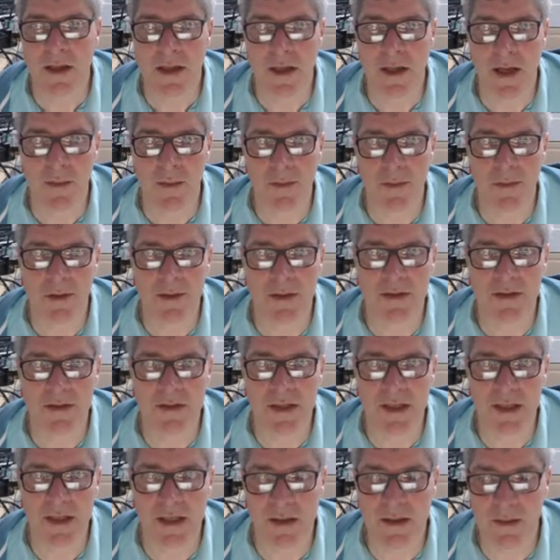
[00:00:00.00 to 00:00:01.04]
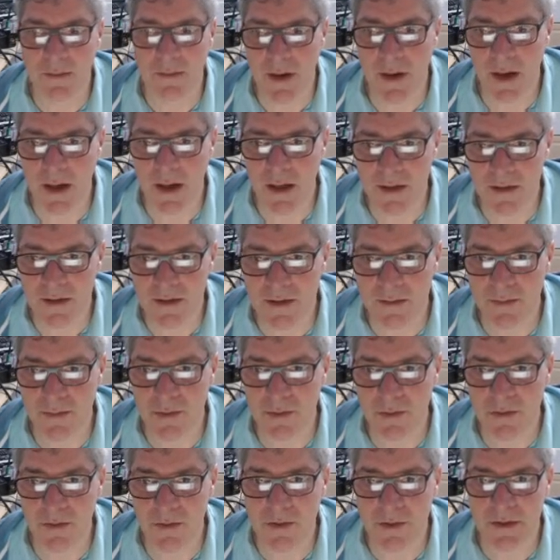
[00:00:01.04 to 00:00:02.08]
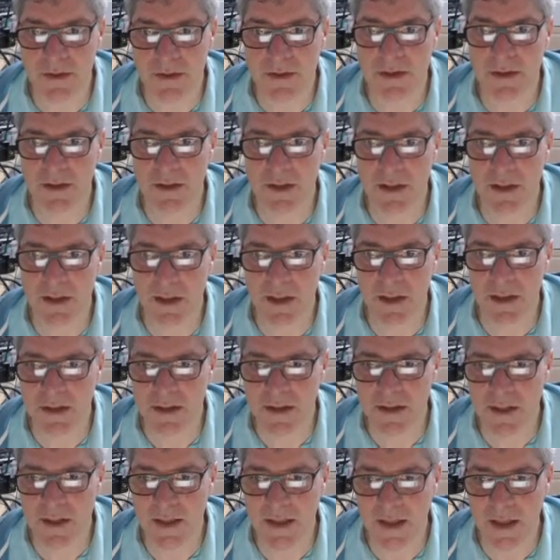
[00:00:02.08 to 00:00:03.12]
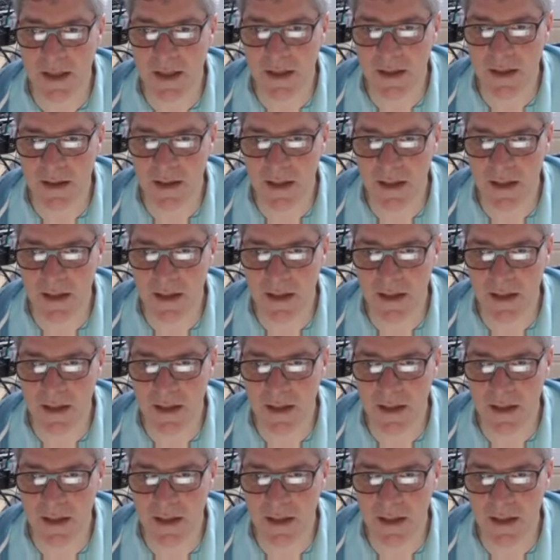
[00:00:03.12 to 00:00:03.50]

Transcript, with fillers: Yeah, but once the compiler support uh, is in there,